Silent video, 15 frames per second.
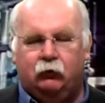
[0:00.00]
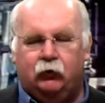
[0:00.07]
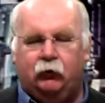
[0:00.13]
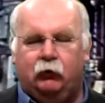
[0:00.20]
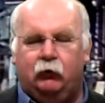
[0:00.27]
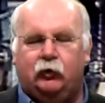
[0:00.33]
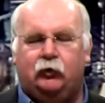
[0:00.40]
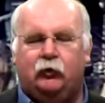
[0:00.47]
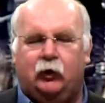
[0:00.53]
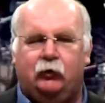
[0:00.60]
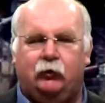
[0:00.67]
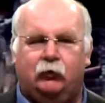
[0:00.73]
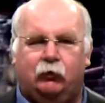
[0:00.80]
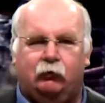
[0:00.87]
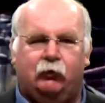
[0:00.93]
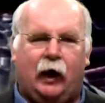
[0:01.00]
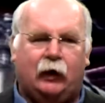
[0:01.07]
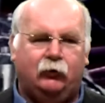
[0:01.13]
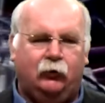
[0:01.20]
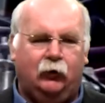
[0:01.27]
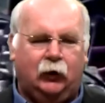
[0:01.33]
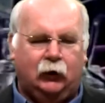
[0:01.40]
restrictions of
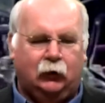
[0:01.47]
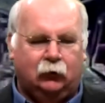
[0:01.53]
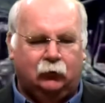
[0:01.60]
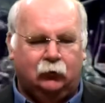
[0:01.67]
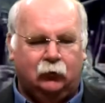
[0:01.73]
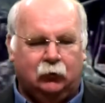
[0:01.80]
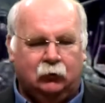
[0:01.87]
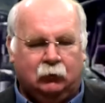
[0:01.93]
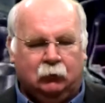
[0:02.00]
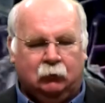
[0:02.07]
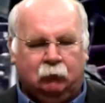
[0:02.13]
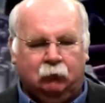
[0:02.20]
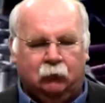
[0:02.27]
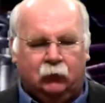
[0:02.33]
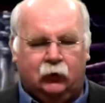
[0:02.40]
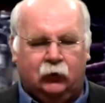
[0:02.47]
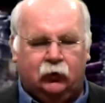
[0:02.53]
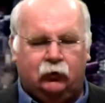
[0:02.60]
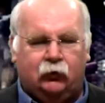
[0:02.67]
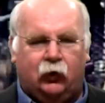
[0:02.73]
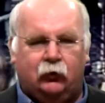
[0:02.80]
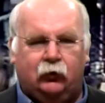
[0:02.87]
rationing and the
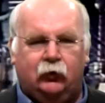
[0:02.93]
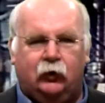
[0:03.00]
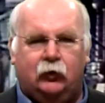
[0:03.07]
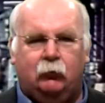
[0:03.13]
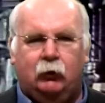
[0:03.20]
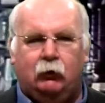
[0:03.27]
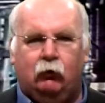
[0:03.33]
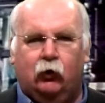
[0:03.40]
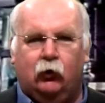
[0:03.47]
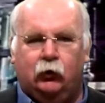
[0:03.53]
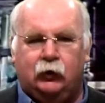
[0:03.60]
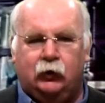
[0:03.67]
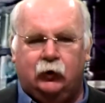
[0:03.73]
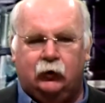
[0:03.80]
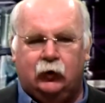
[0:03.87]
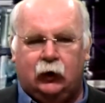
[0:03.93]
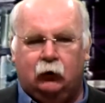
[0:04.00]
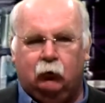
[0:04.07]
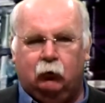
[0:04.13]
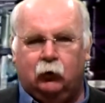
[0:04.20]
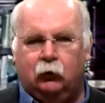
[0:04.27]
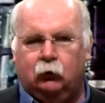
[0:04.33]
destruction that had been wrought in the
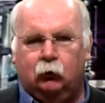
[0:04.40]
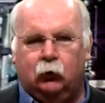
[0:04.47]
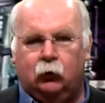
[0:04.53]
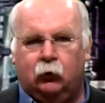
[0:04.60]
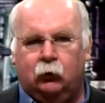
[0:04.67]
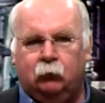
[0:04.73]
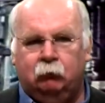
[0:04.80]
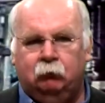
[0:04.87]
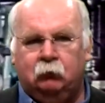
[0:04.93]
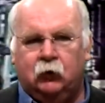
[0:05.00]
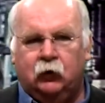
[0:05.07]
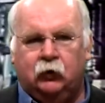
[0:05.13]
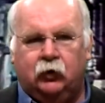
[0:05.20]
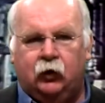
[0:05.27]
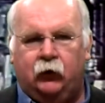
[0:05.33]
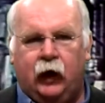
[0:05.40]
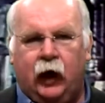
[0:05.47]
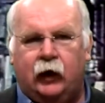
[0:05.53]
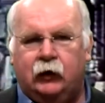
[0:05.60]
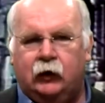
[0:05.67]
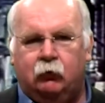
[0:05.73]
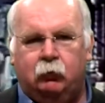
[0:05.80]
Second World War. So the
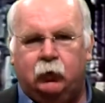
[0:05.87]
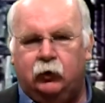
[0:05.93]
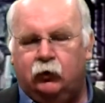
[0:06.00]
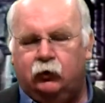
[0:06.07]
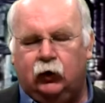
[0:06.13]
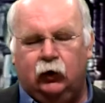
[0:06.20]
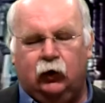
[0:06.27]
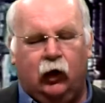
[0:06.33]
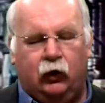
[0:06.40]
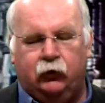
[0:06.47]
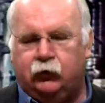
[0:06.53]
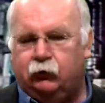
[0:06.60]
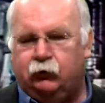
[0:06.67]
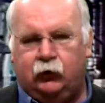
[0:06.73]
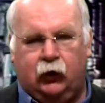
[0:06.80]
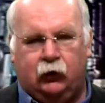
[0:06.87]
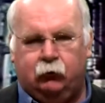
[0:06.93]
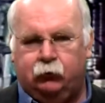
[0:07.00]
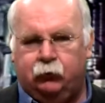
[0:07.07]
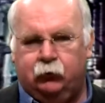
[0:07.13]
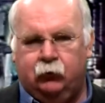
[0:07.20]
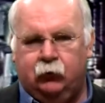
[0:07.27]
idea of producing lots of stuff,
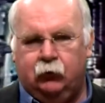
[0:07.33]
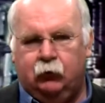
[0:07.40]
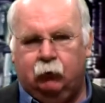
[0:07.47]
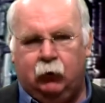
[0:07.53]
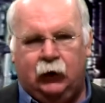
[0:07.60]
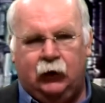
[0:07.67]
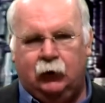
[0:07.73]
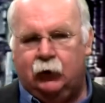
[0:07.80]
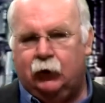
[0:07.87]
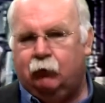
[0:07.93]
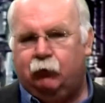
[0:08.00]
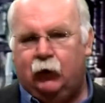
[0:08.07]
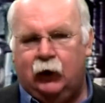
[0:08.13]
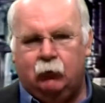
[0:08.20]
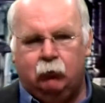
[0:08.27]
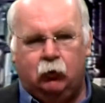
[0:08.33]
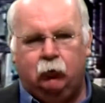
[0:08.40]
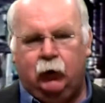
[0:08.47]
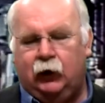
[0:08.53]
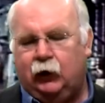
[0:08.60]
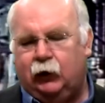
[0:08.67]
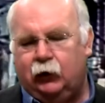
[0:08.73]
making it available,
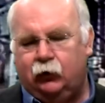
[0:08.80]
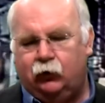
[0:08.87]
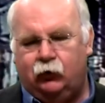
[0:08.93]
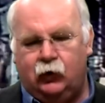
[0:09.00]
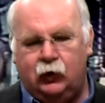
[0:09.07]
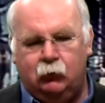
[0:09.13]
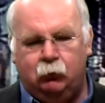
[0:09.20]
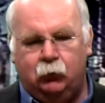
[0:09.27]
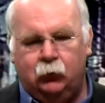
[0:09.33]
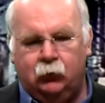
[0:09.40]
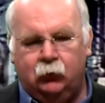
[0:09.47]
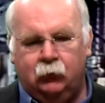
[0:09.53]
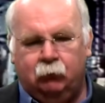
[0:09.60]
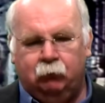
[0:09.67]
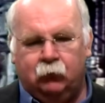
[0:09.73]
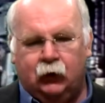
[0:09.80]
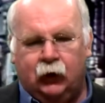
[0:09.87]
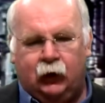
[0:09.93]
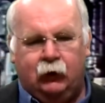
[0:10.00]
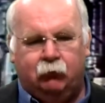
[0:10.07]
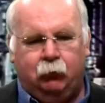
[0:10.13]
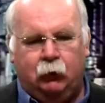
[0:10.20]
making it cheap,
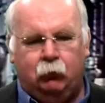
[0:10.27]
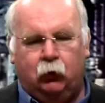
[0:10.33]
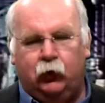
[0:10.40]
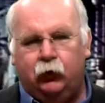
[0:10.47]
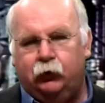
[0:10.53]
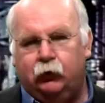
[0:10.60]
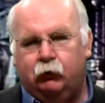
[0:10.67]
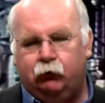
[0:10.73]
and if people couldn't